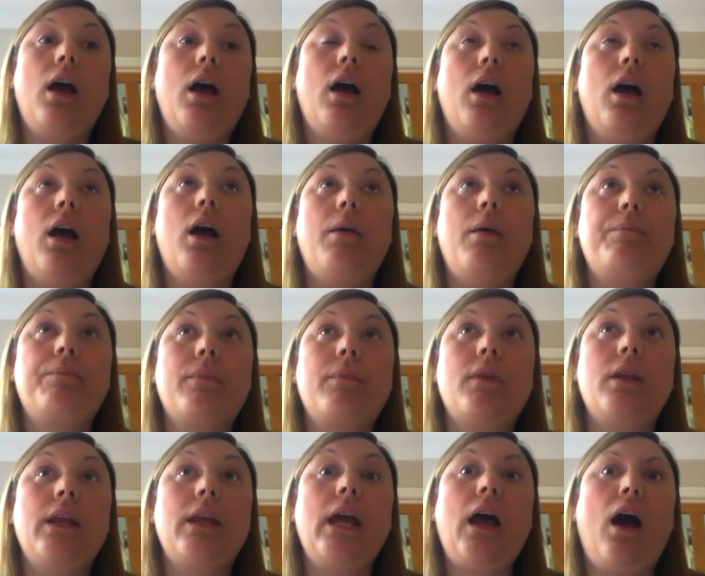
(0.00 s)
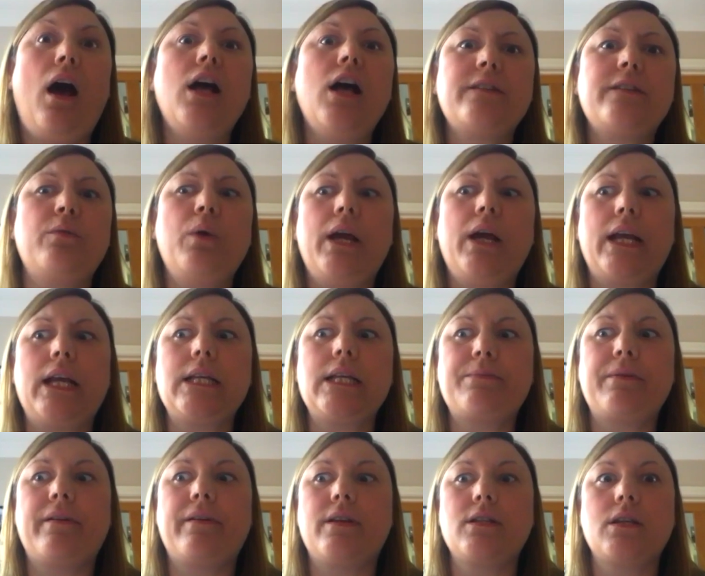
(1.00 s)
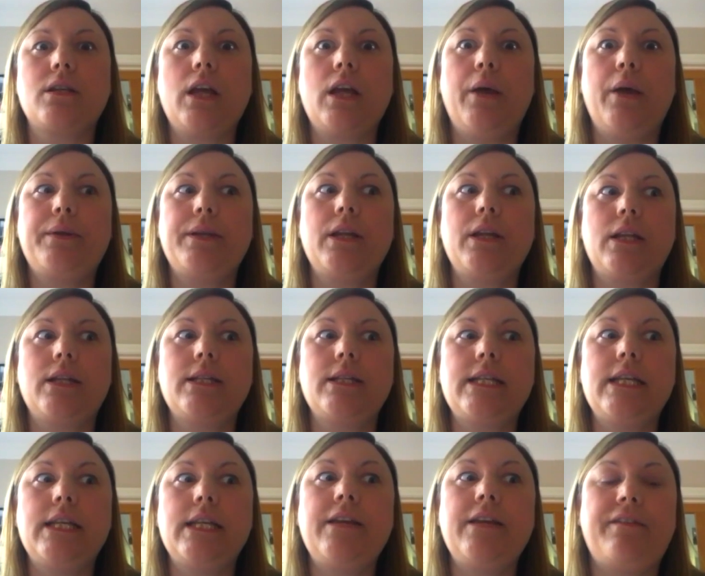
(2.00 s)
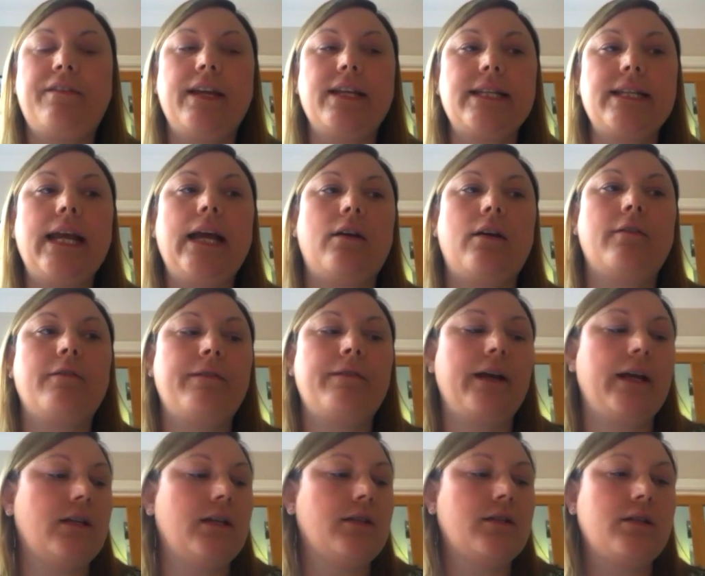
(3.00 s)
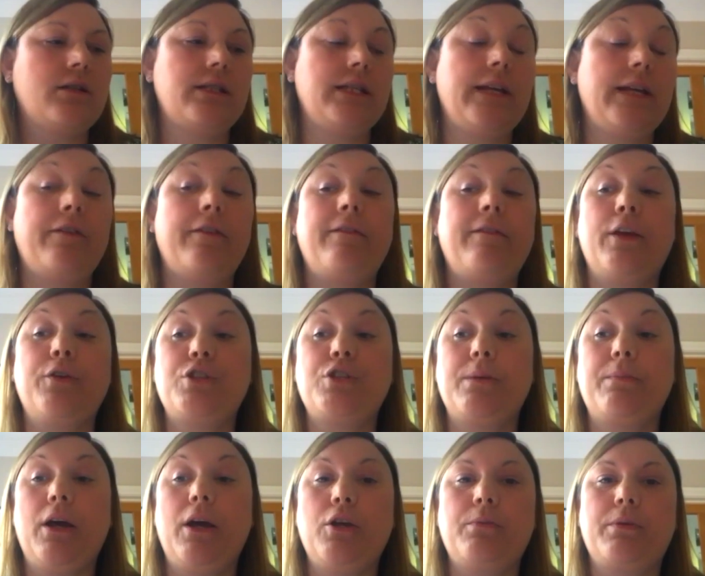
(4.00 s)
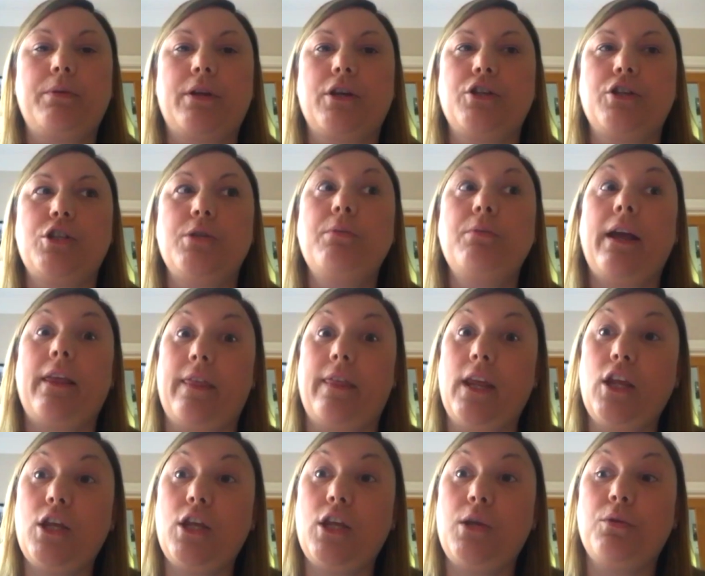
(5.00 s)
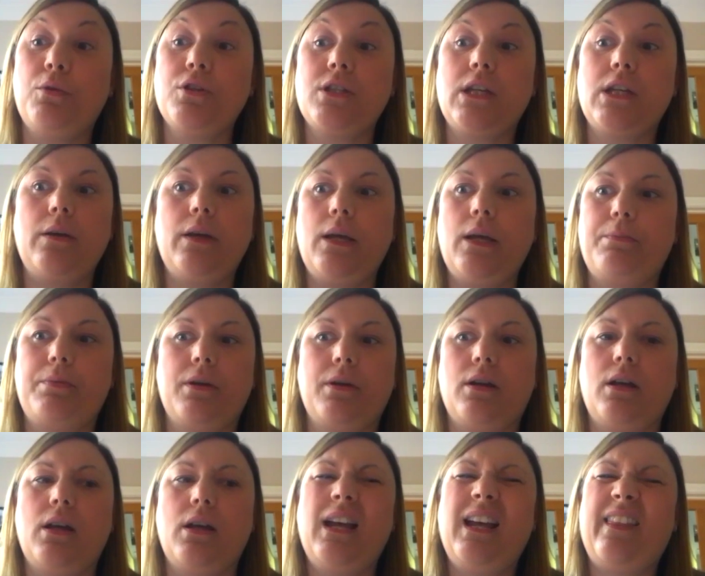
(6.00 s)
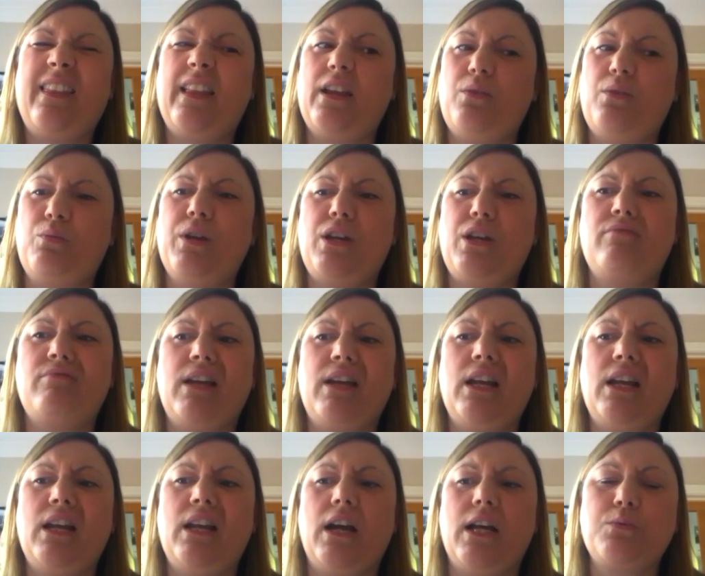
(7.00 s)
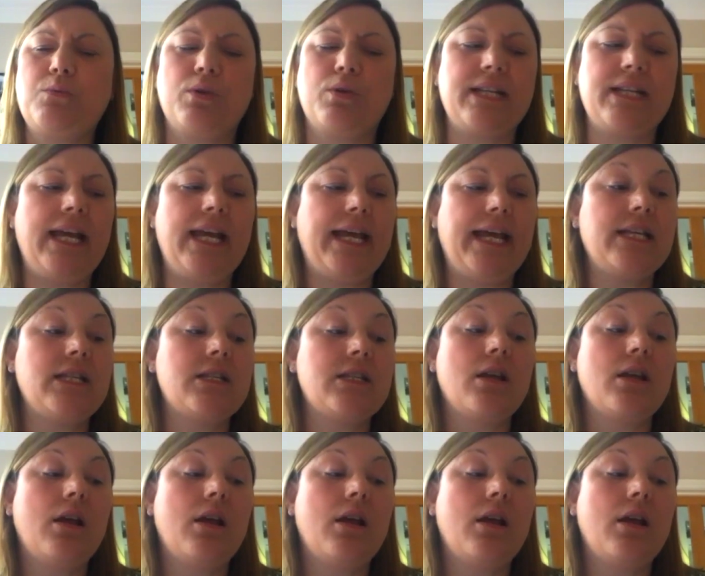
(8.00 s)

Ask for work experience and go and see for yourself and see if it floats your boat, because you might think you want to do it, but then when you realise what it is,